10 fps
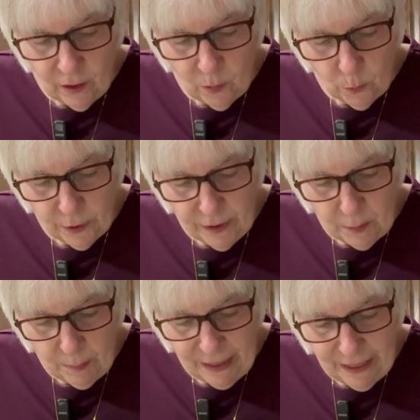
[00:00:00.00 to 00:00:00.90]
We're going
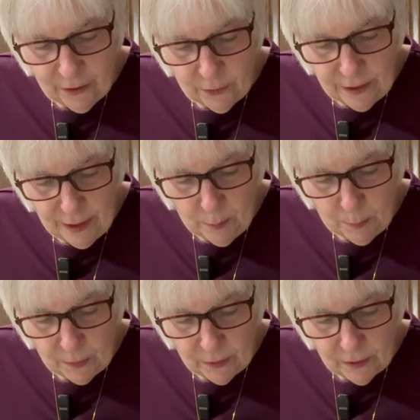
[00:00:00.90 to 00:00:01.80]
to pair it
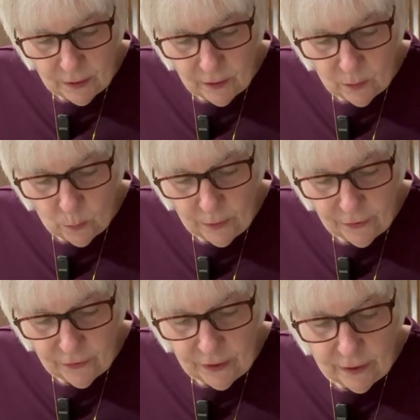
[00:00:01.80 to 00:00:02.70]
up
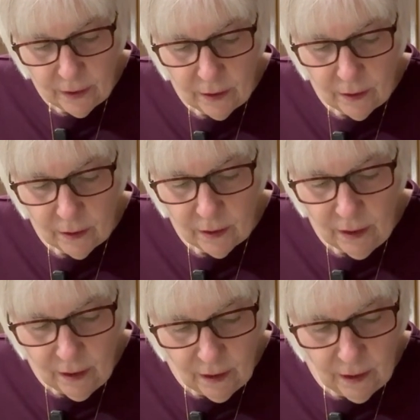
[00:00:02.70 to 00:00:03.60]
with the
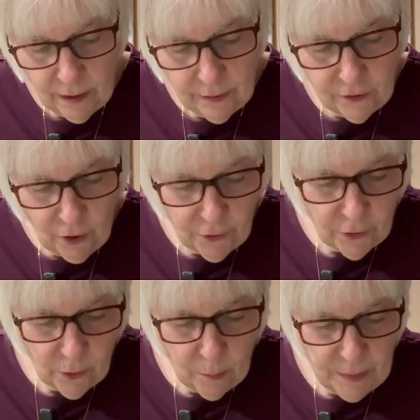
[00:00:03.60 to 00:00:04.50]

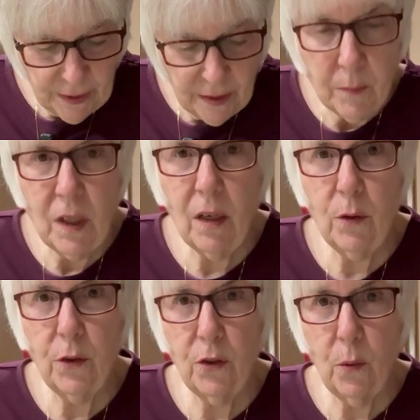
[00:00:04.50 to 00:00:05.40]
dark or medium
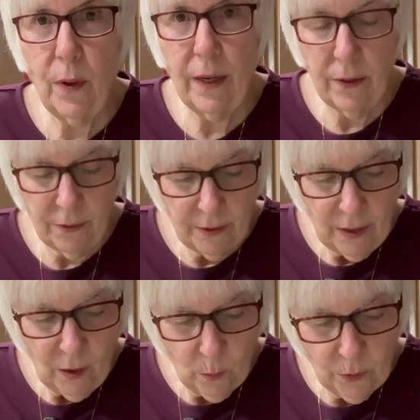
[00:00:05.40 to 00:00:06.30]
colored square.
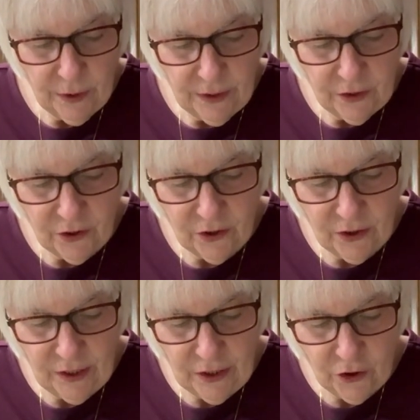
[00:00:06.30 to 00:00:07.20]
We're going to
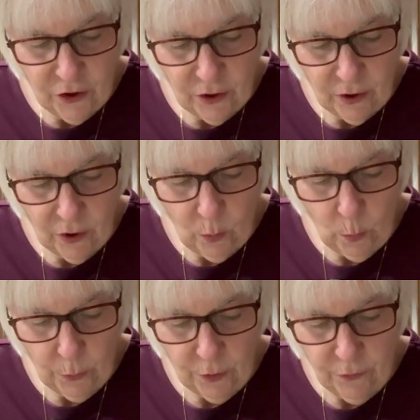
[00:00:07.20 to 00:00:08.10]
stitch
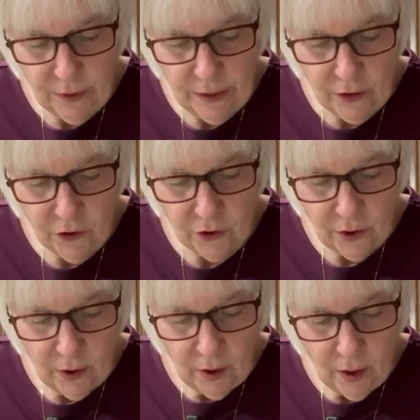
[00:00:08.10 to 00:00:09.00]
1/4 inch
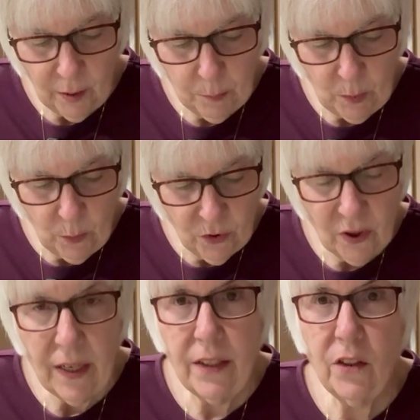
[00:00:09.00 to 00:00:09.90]
on both
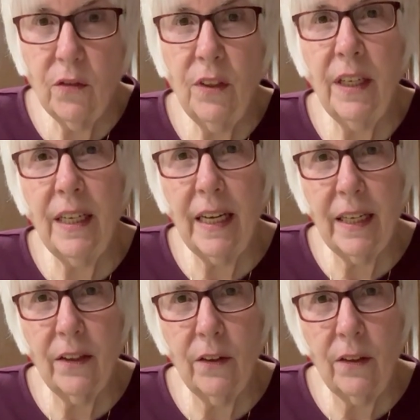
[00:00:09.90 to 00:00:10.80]
sides of
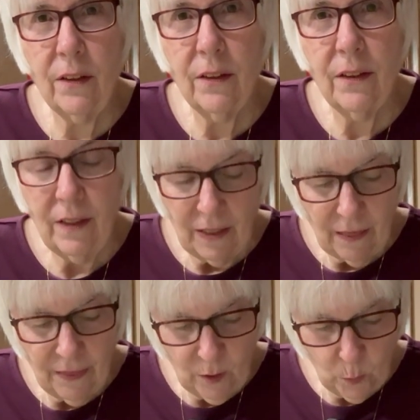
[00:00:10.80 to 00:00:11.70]
diagonal.
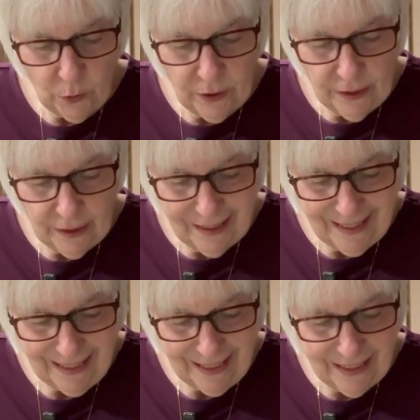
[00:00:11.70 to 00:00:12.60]
Then we're going to
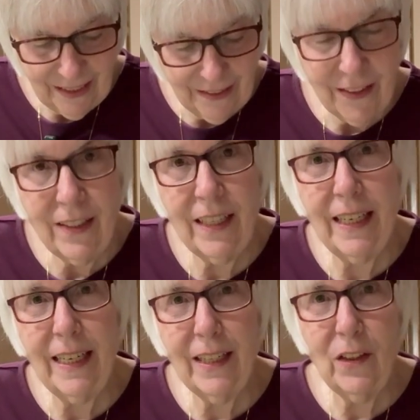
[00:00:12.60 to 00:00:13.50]
cut it on the
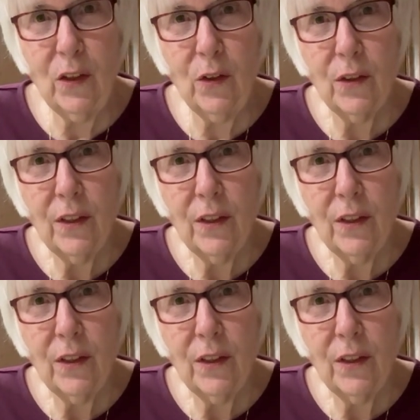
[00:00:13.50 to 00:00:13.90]
diagonal,